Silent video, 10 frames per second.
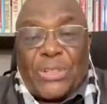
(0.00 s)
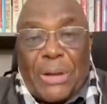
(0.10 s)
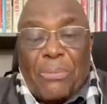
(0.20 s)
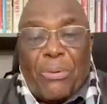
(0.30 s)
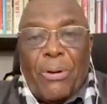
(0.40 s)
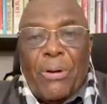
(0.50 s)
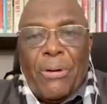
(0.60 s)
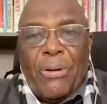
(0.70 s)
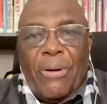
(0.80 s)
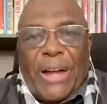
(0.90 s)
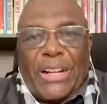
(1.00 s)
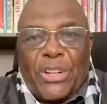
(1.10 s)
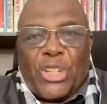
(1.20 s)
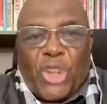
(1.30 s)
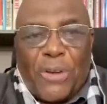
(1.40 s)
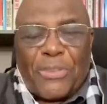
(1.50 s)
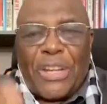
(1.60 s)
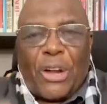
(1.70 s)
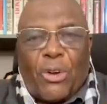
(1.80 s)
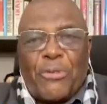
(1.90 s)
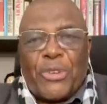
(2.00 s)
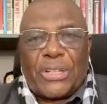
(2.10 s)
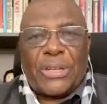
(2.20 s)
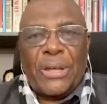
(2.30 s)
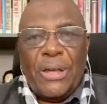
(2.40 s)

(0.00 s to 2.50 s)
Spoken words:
table and resolved the conflict?